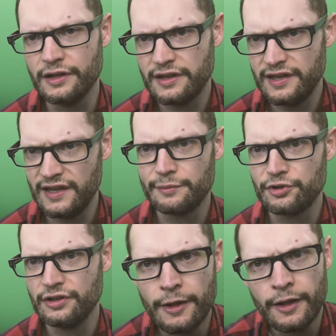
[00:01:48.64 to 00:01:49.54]

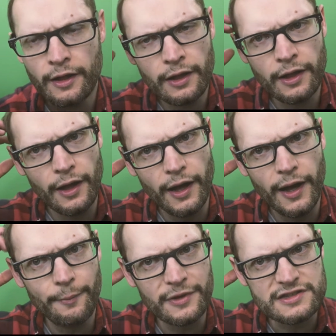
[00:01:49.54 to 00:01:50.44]
camera.
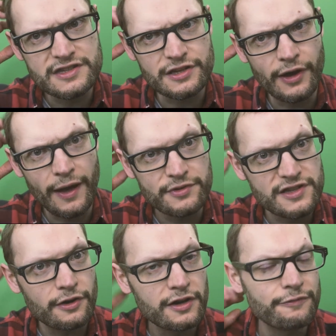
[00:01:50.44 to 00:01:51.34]
And so I
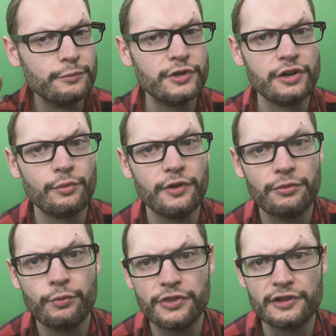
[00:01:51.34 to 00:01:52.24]
was already familiar
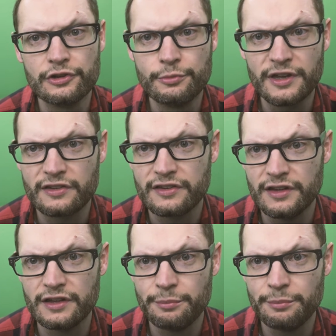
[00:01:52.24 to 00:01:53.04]
with the Lumix